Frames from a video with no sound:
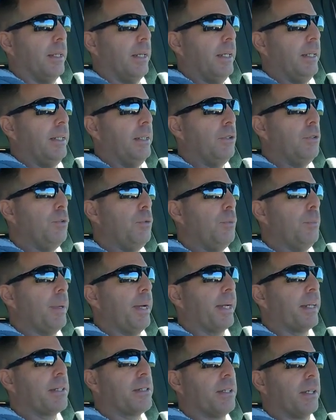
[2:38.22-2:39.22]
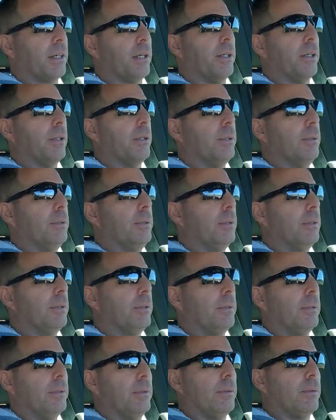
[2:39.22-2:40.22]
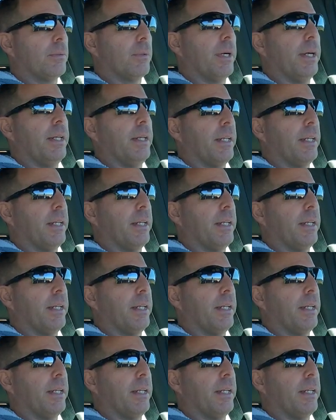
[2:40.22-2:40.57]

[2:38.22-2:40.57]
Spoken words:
in New Mexico, right